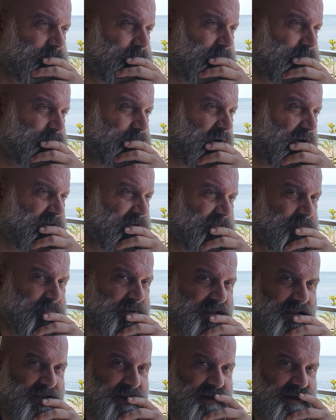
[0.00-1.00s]
part of
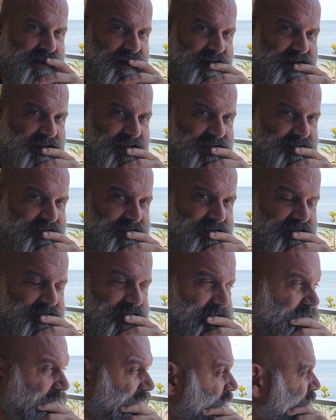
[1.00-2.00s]
being
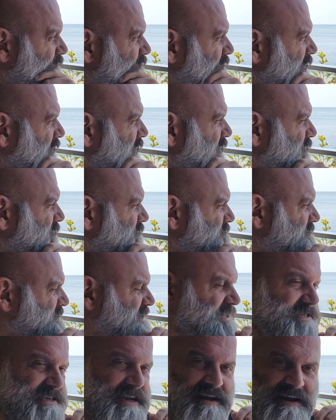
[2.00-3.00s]
a
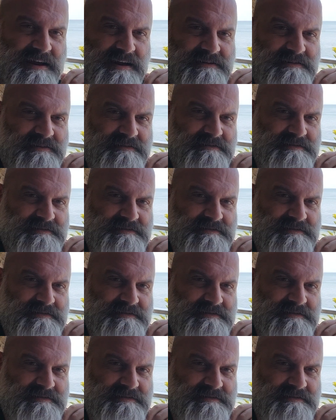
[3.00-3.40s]
seaside